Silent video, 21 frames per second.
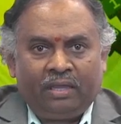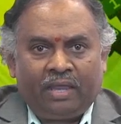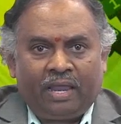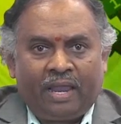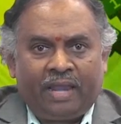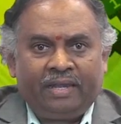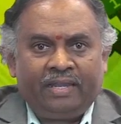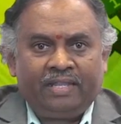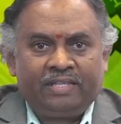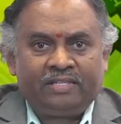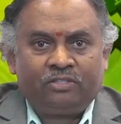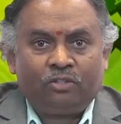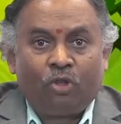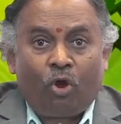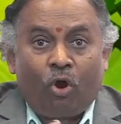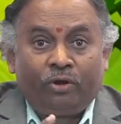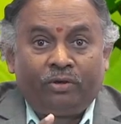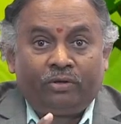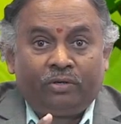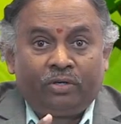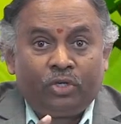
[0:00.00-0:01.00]
and is
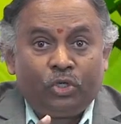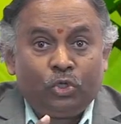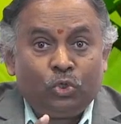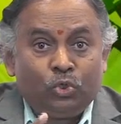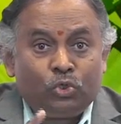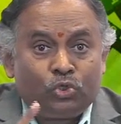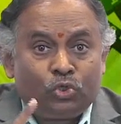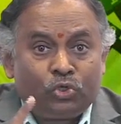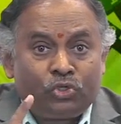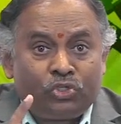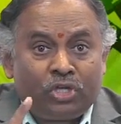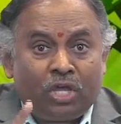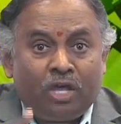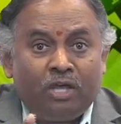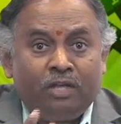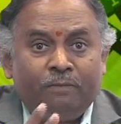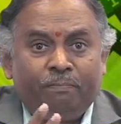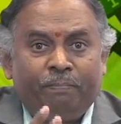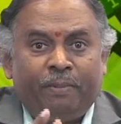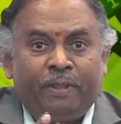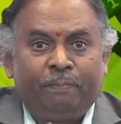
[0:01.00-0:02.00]
not used to
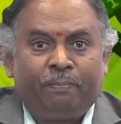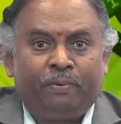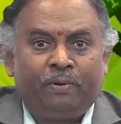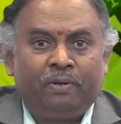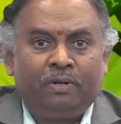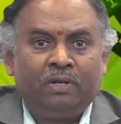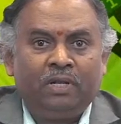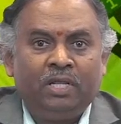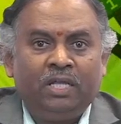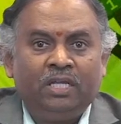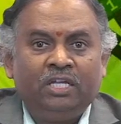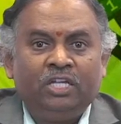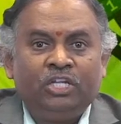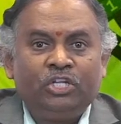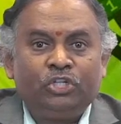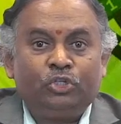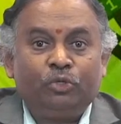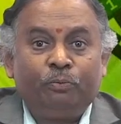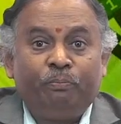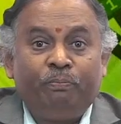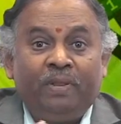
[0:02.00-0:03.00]
turn people
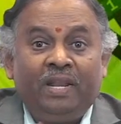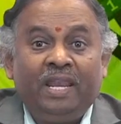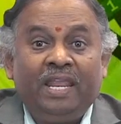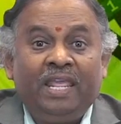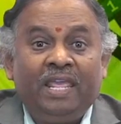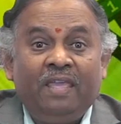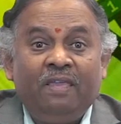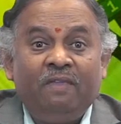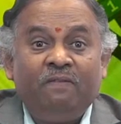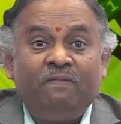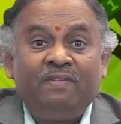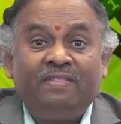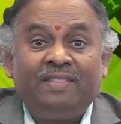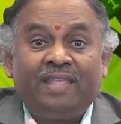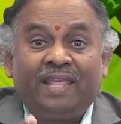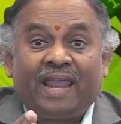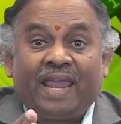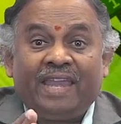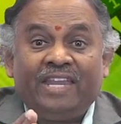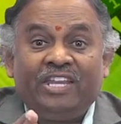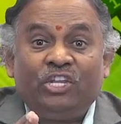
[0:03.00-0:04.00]
to believe in
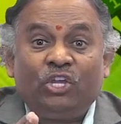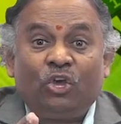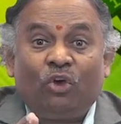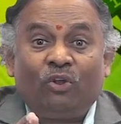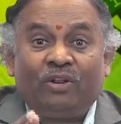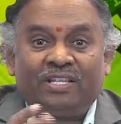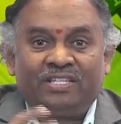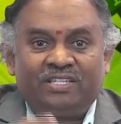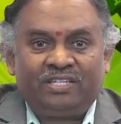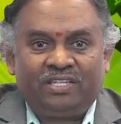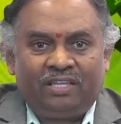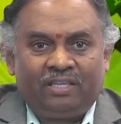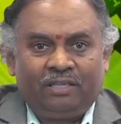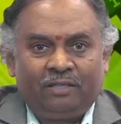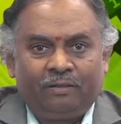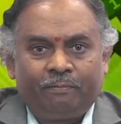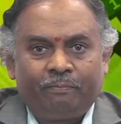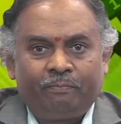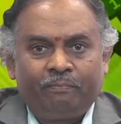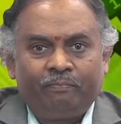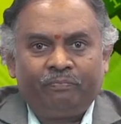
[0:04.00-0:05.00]
their ideology.
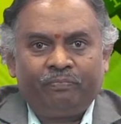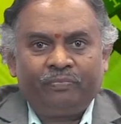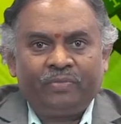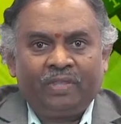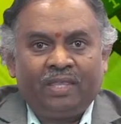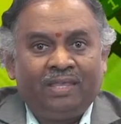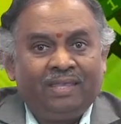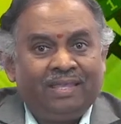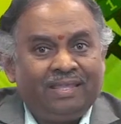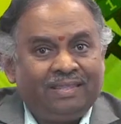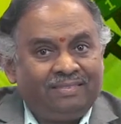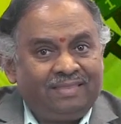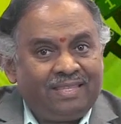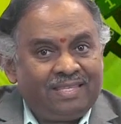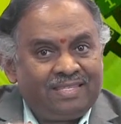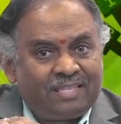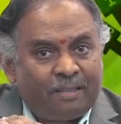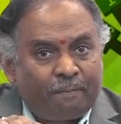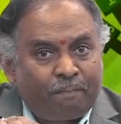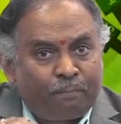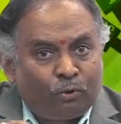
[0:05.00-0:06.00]

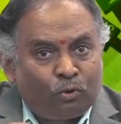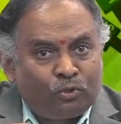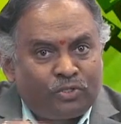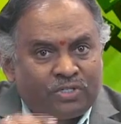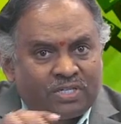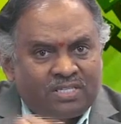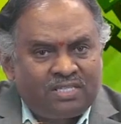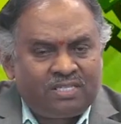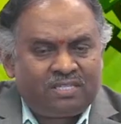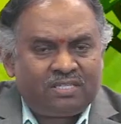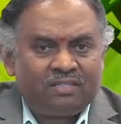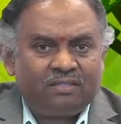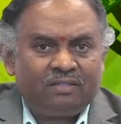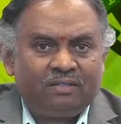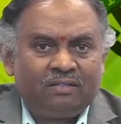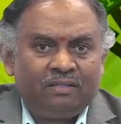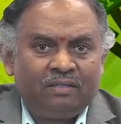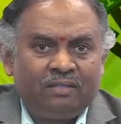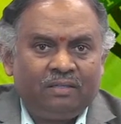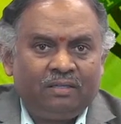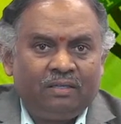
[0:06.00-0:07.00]
These approaches
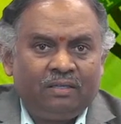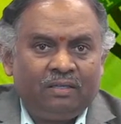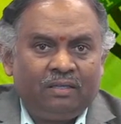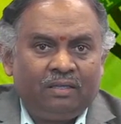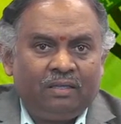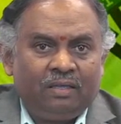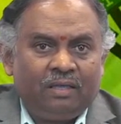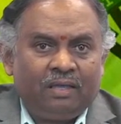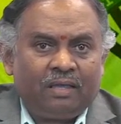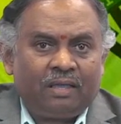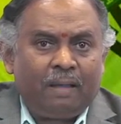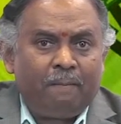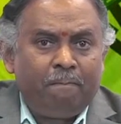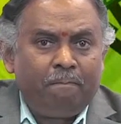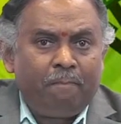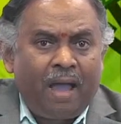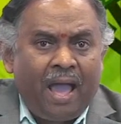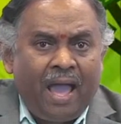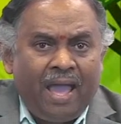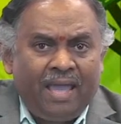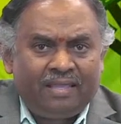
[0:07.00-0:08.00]

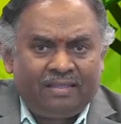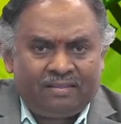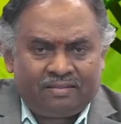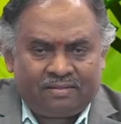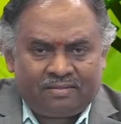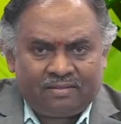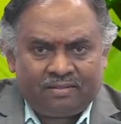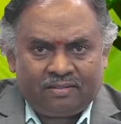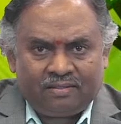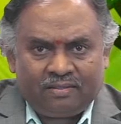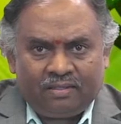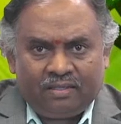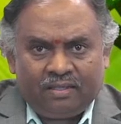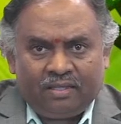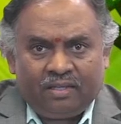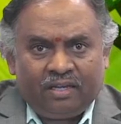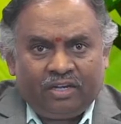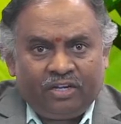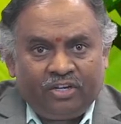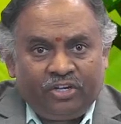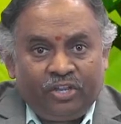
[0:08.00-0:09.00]
combines
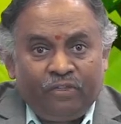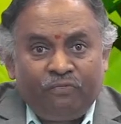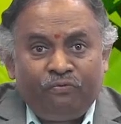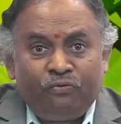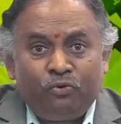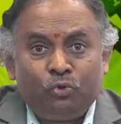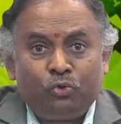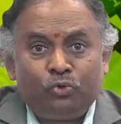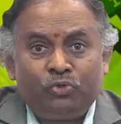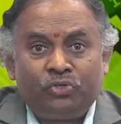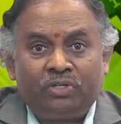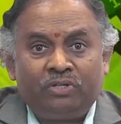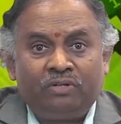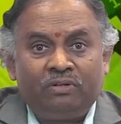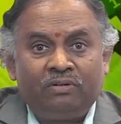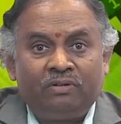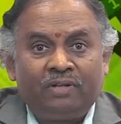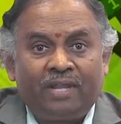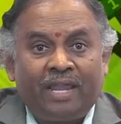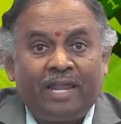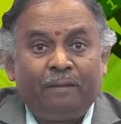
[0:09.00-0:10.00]

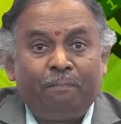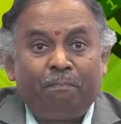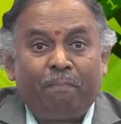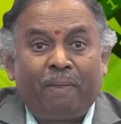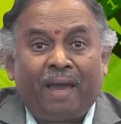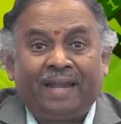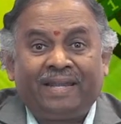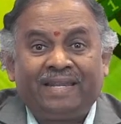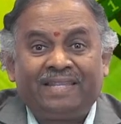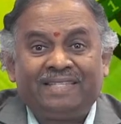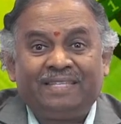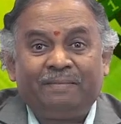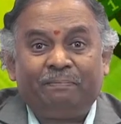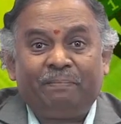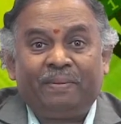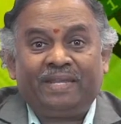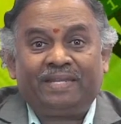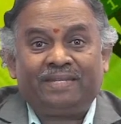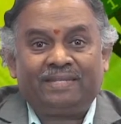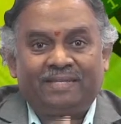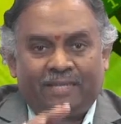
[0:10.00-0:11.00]
diffusion and
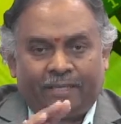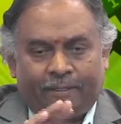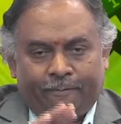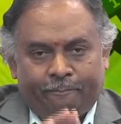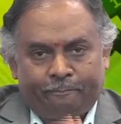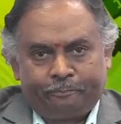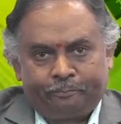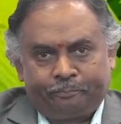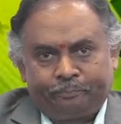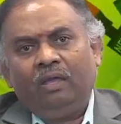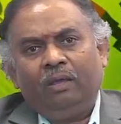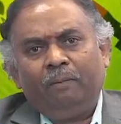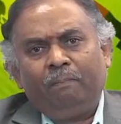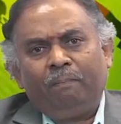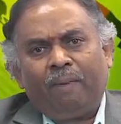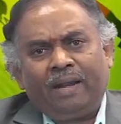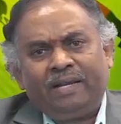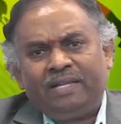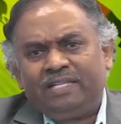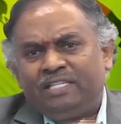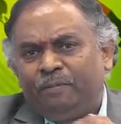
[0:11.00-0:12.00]
participatory.
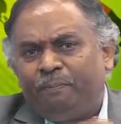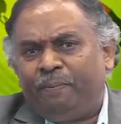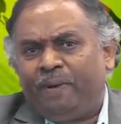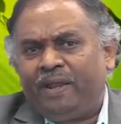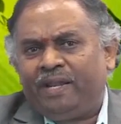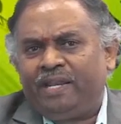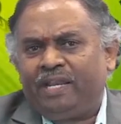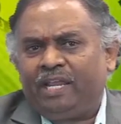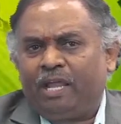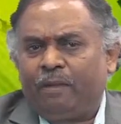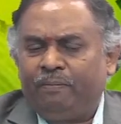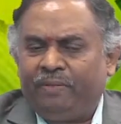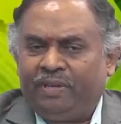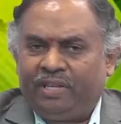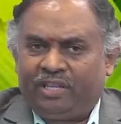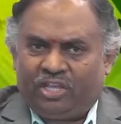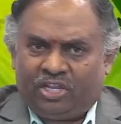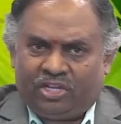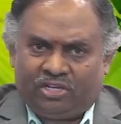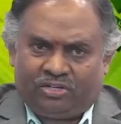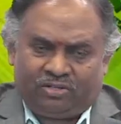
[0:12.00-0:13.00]
Participatory
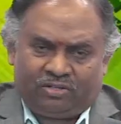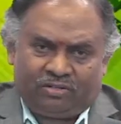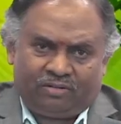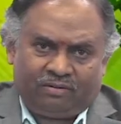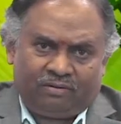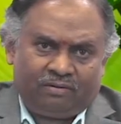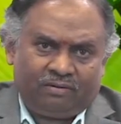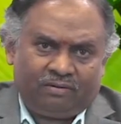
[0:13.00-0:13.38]
communication